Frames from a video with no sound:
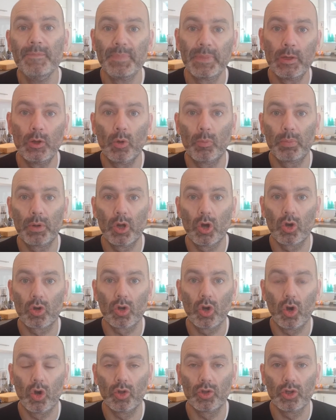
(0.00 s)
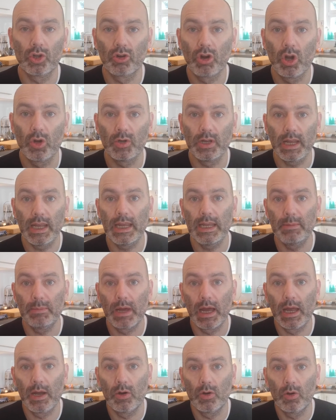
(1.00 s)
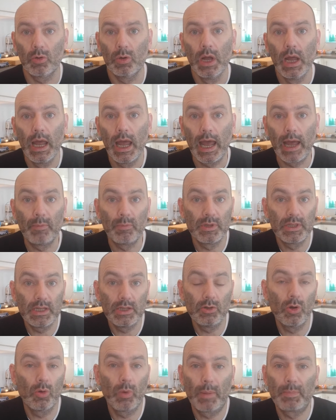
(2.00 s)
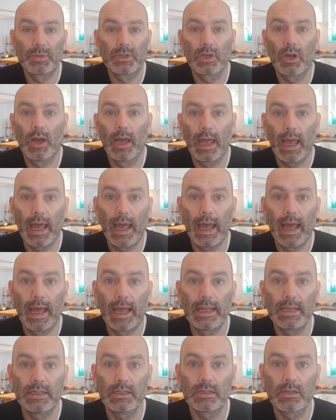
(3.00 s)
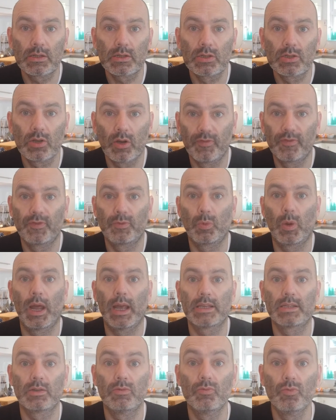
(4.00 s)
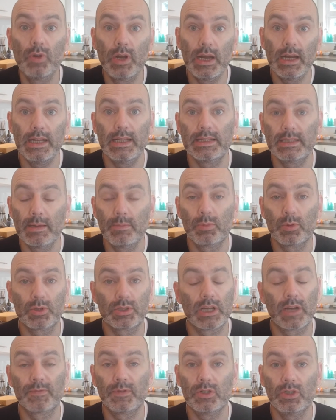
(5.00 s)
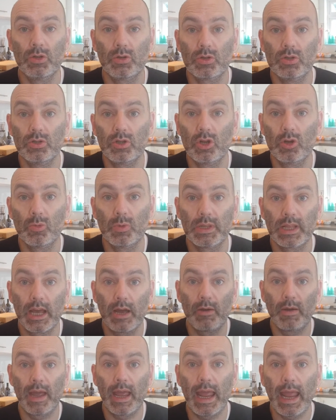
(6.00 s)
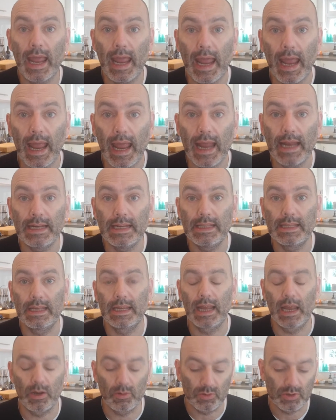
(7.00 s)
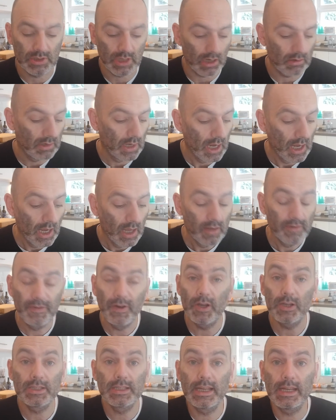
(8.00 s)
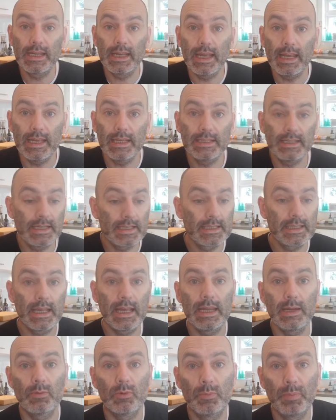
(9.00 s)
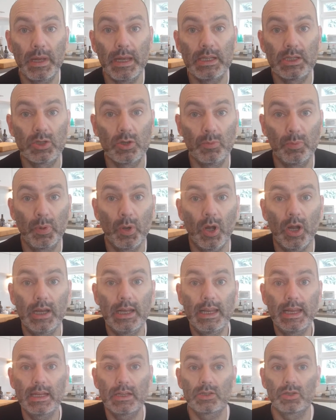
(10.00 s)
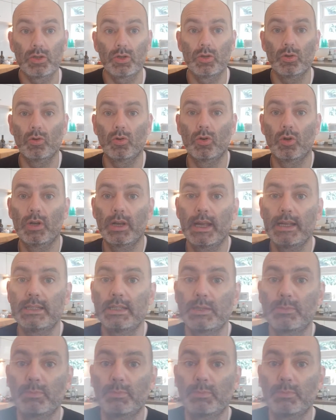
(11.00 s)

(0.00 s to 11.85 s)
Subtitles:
your blog on your own email and within your website and software. So really simple stuff that you can do without anything else. So the first thing, easiest thing would be to put a link to your latest